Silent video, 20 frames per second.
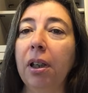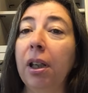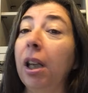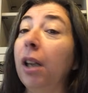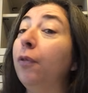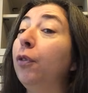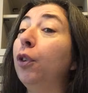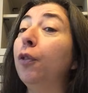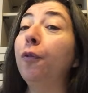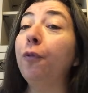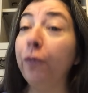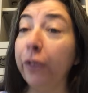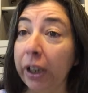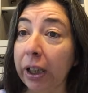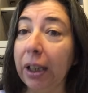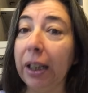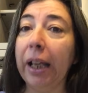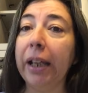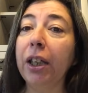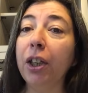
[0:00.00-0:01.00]
If you
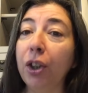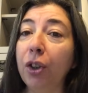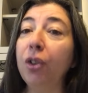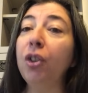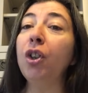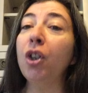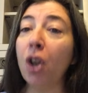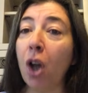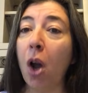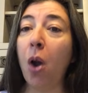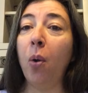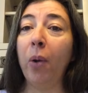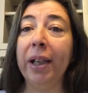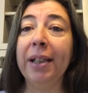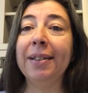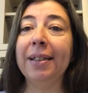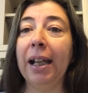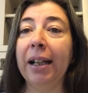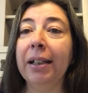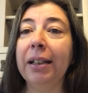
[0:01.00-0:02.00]
feel like you know
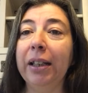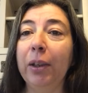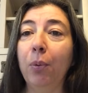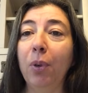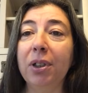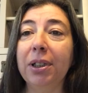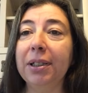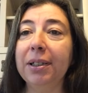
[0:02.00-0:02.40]
exactly what